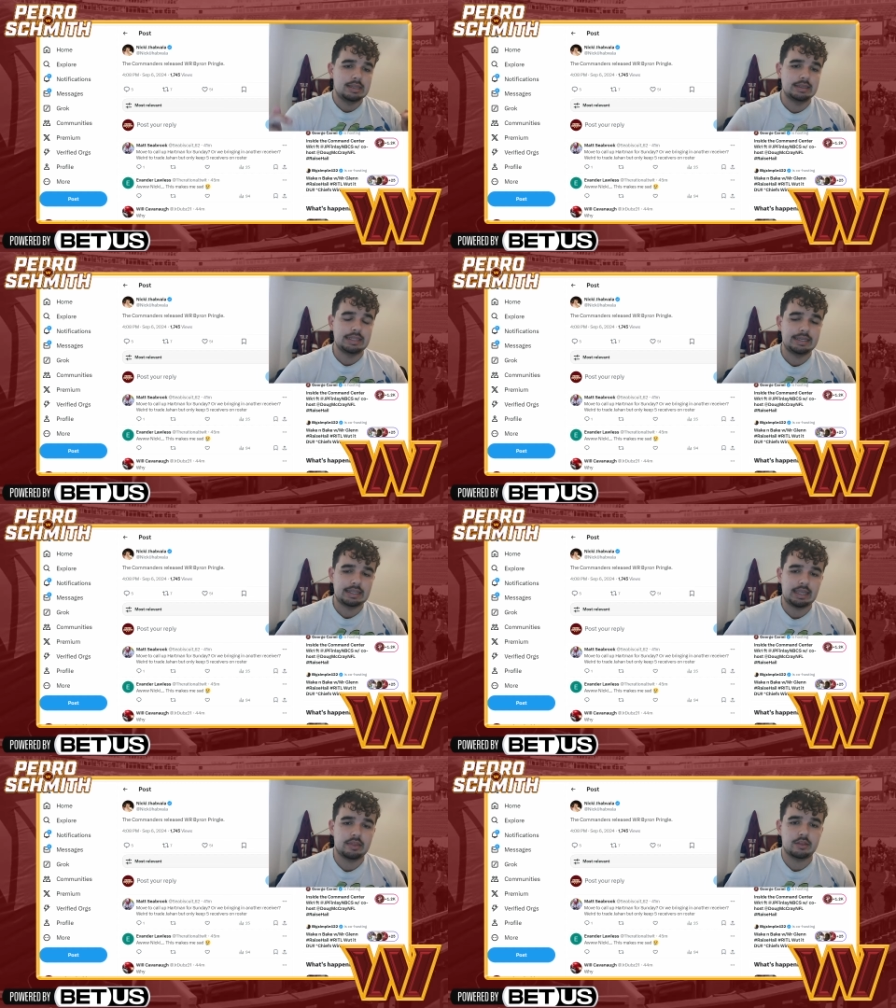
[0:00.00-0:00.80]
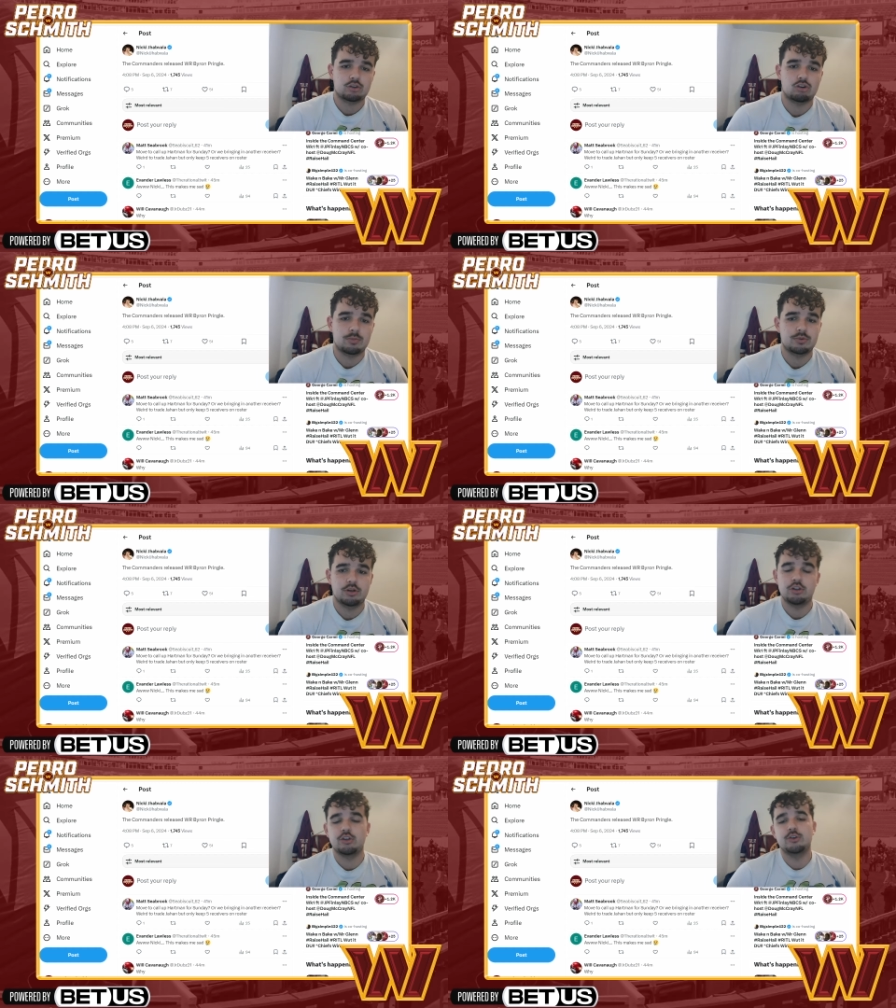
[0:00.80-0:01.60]
Link in the
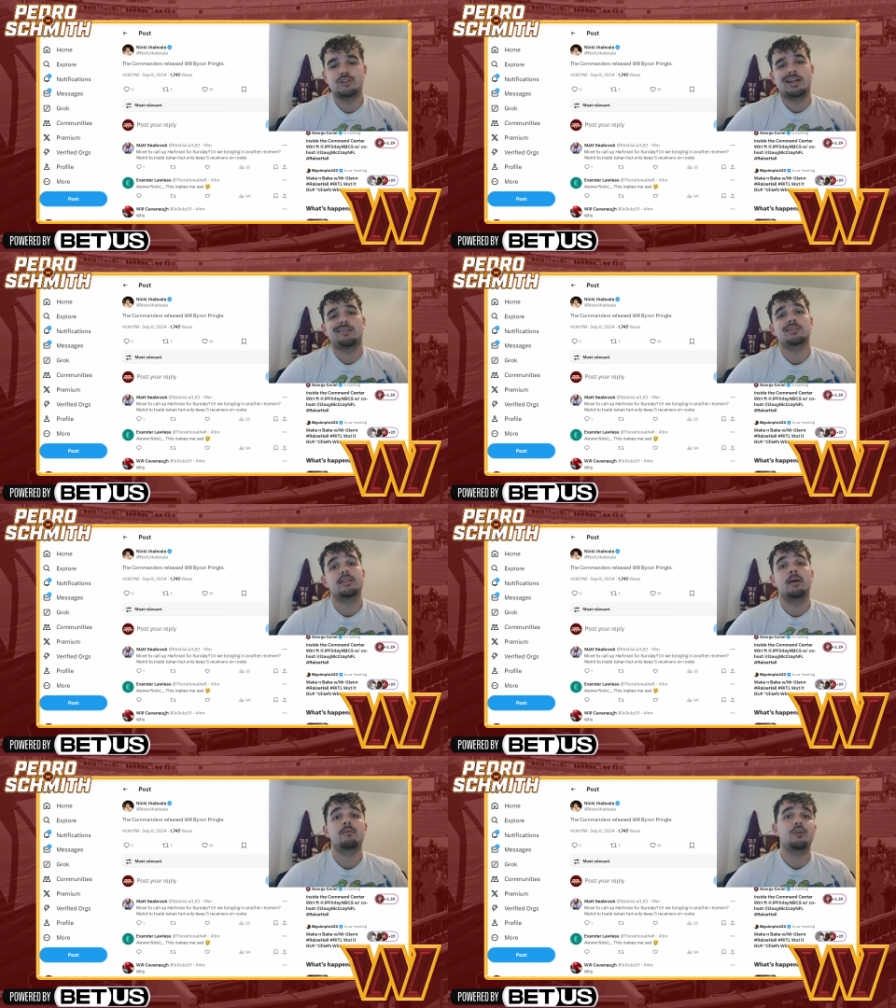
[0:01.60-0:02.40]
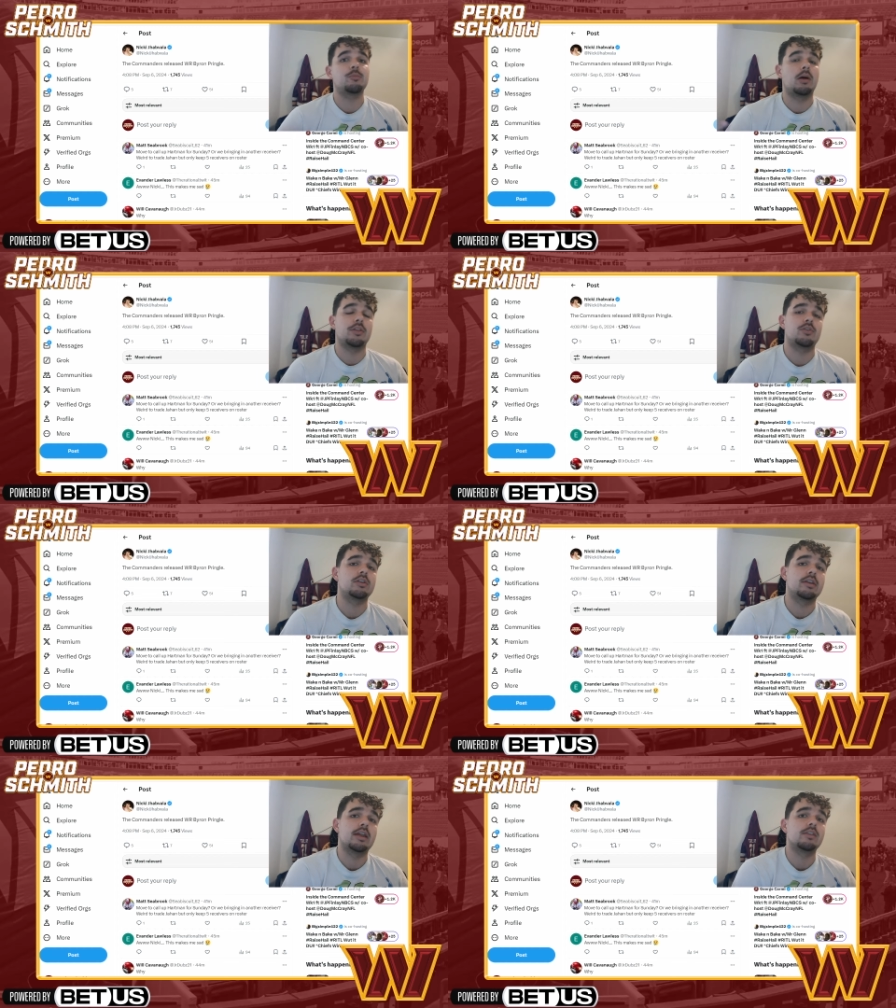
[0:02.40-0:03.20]
description. Huge shout out to them for
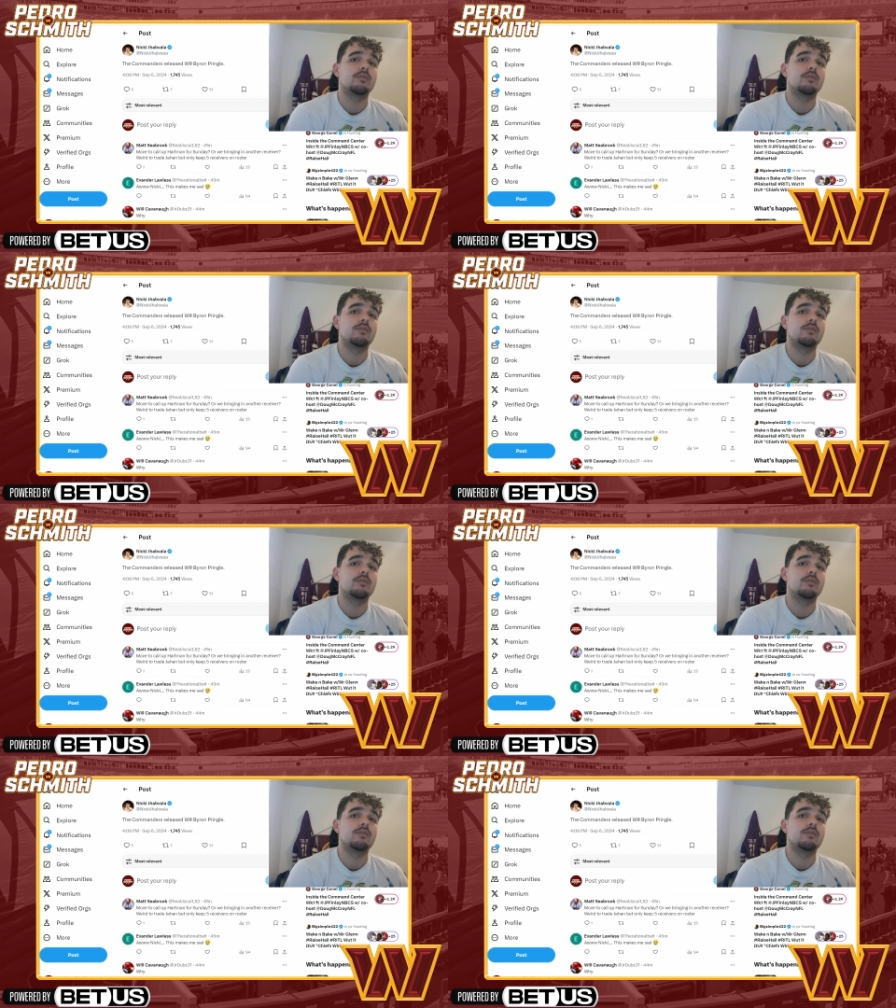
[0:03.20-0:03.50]
sponsoring today's.